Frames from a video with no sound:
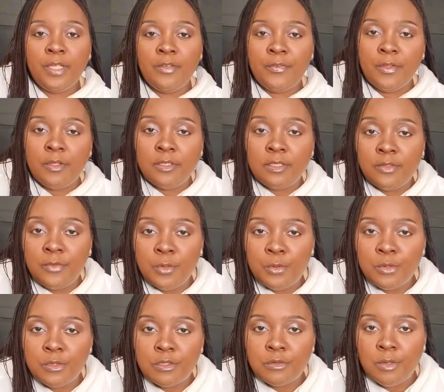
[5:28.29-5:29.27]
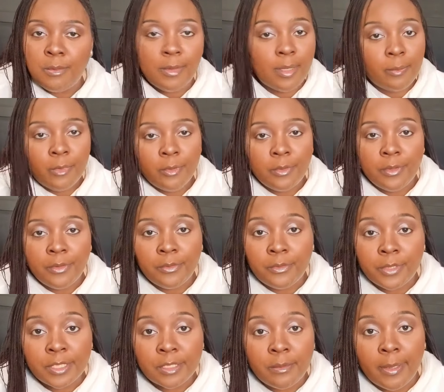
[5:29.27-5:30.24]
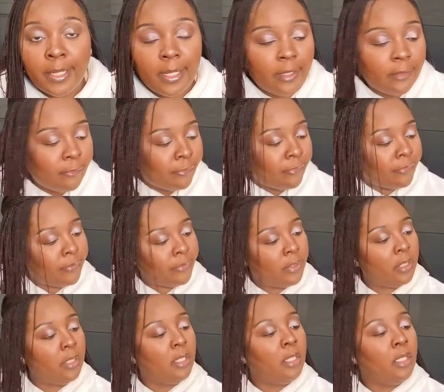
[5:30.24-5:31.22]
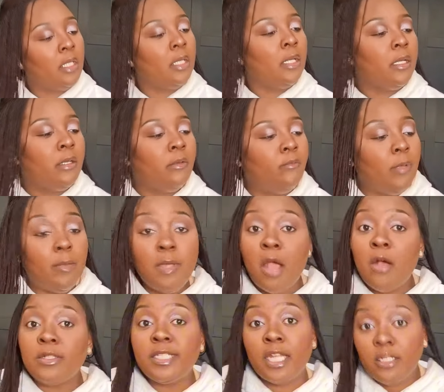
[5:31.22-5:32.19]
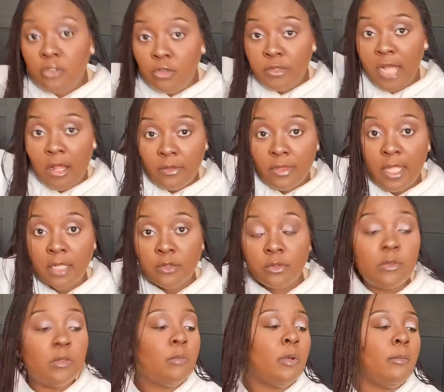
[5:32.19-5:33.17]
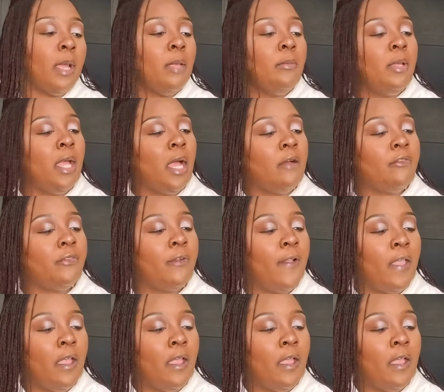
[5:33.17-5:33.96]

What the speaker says: For those of you who swim, I'm not going to risk my life. Maybe I'll send you down there to swim on my behalf.